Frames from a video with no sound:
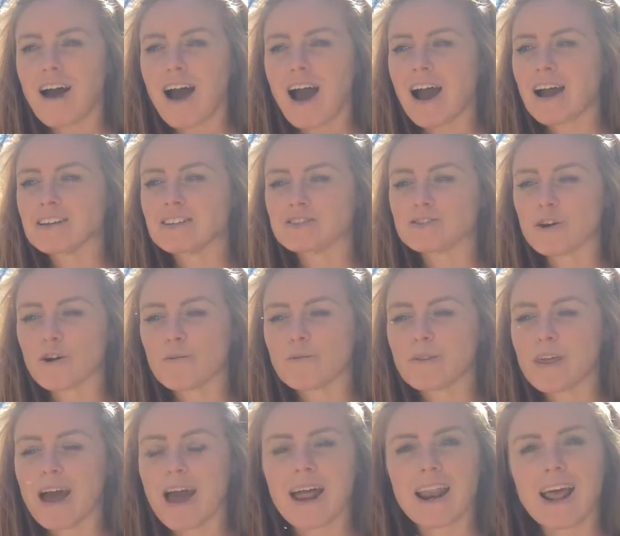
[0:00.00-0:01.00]
I just hope
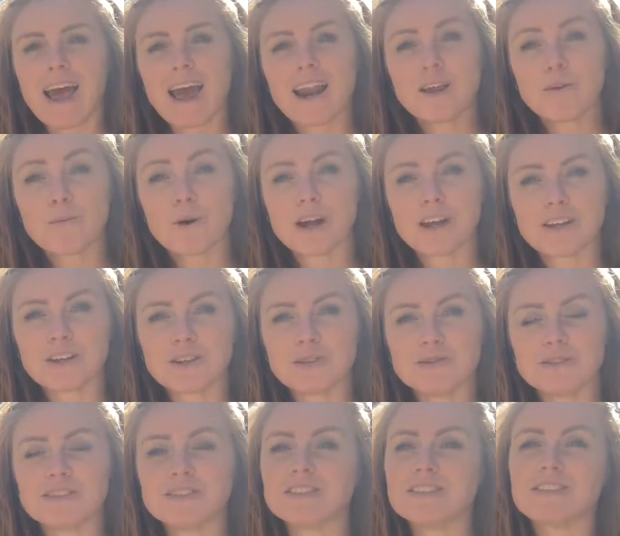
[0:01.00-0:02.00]
that anyone
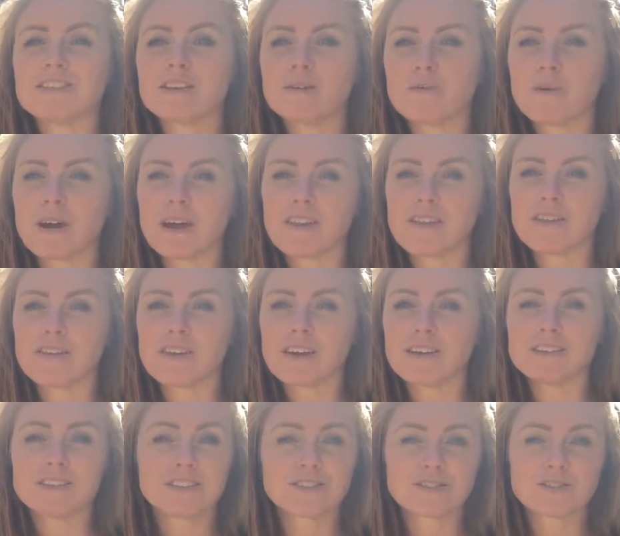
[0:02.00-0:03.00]
who's dealing with
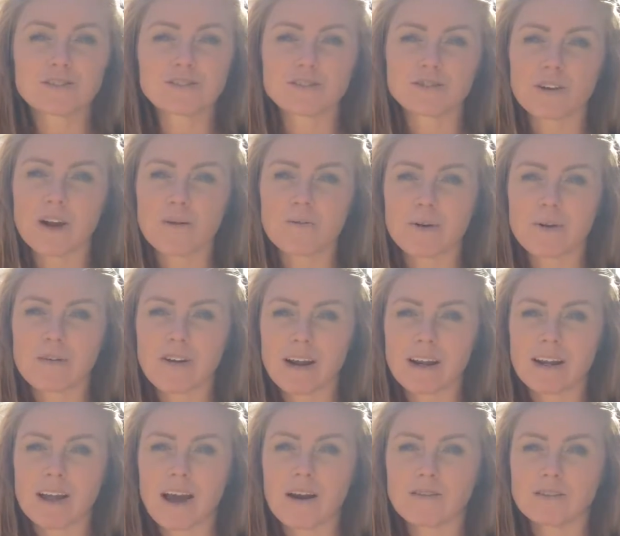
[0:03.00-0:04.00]
additional trauma right
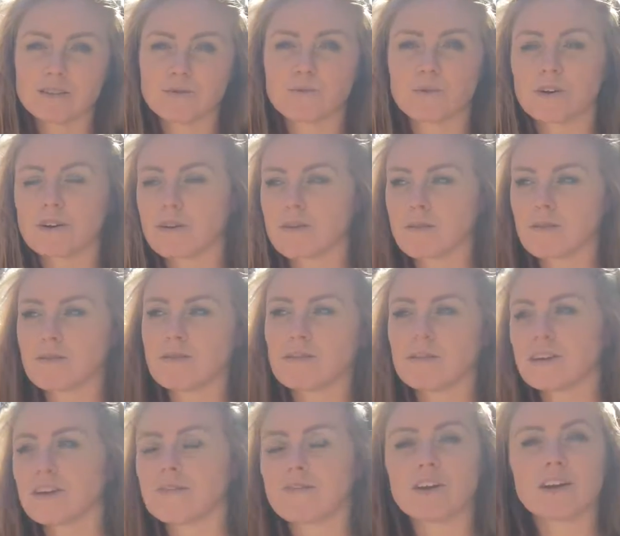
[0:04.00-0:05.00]
now, as we're
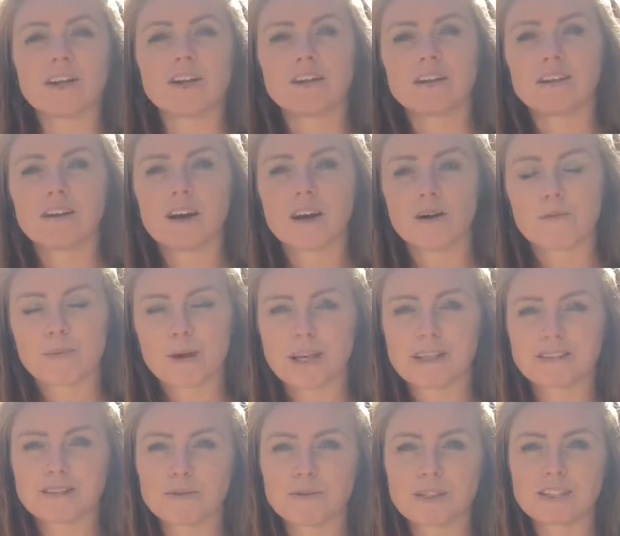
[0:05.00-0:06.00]
living in a
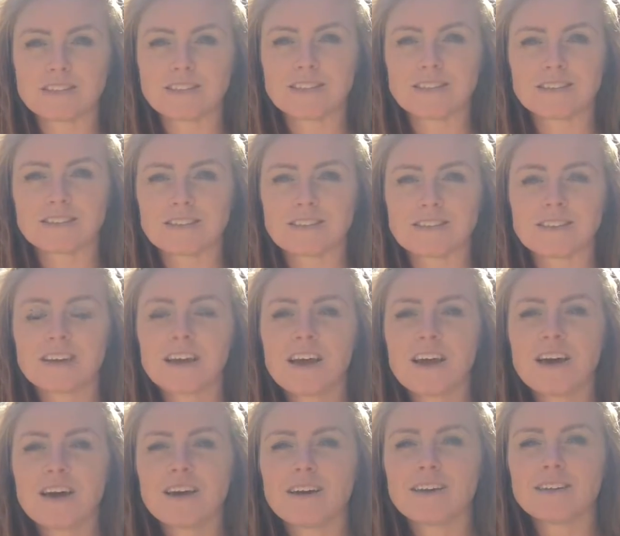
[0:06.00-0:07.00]
pandemic season,
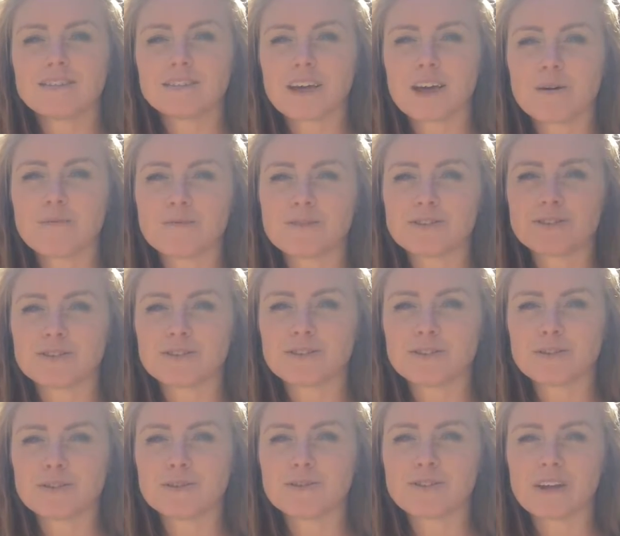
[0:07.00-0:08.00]
is able
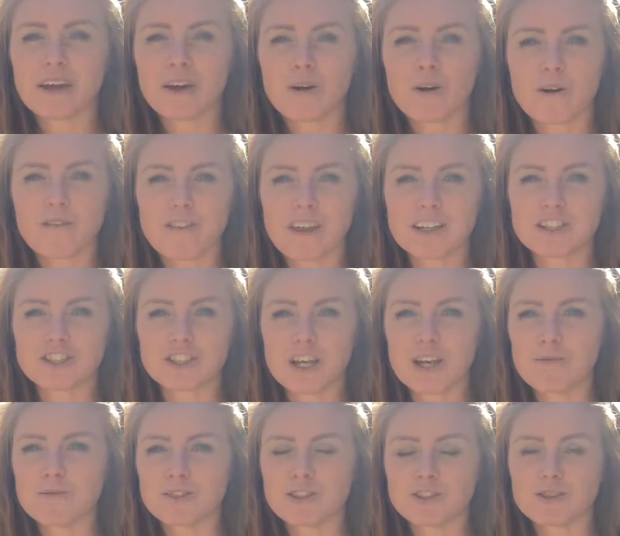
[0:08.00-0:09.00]
to let go of that
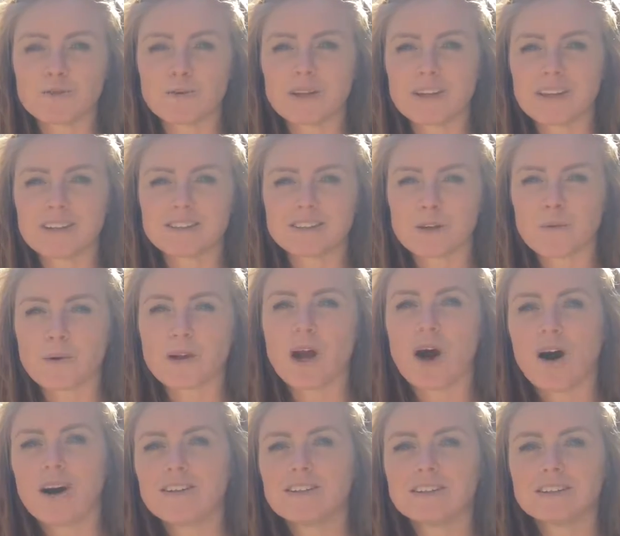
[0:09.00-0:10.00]
shame and just realize that we
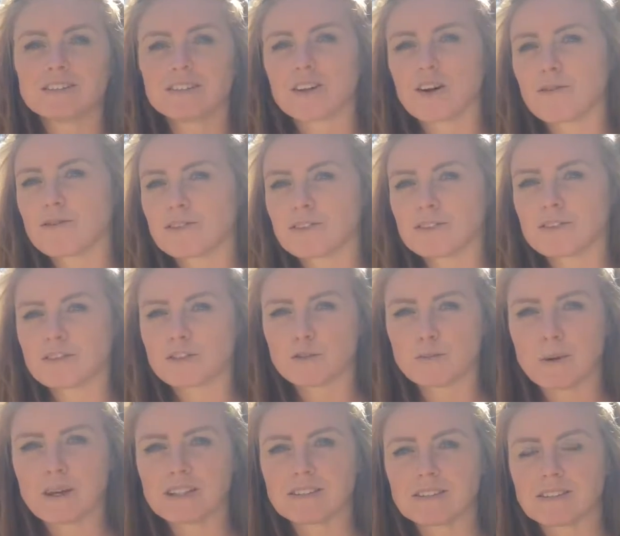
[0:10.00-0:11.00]
all need to go into those
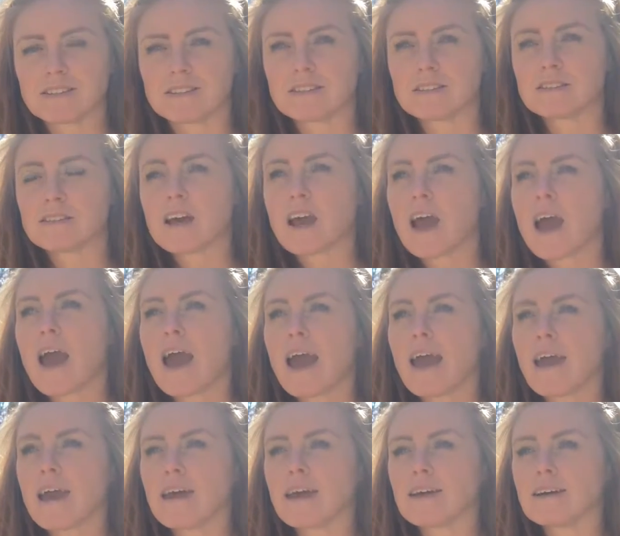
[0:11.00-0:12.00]
spaces
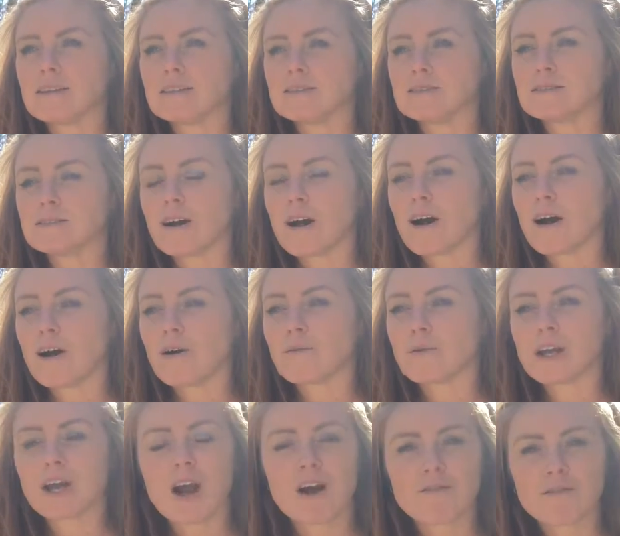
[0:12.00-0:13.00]
and
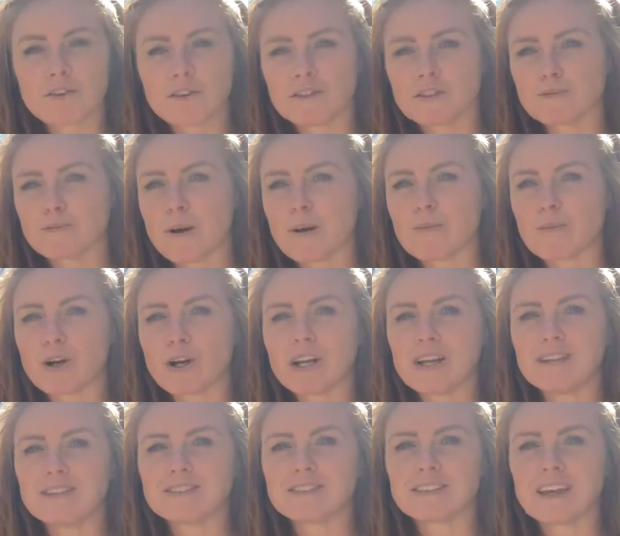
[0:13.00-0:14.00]
recover those
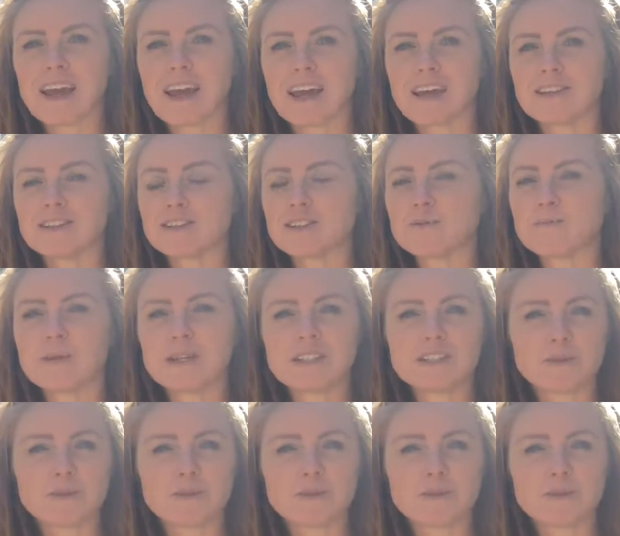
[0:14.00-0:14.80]
memories and speak